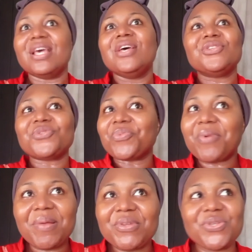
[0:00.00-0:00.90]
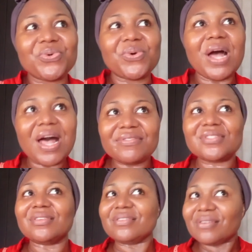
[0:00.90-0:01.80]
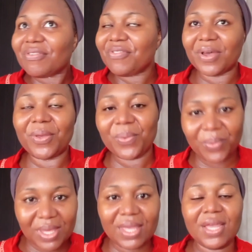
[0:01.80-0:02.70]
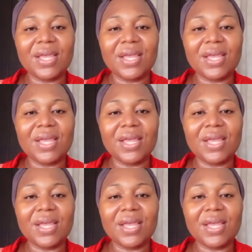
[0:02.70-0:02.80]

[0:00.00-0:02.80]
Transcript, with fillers: So probably you have to look for a way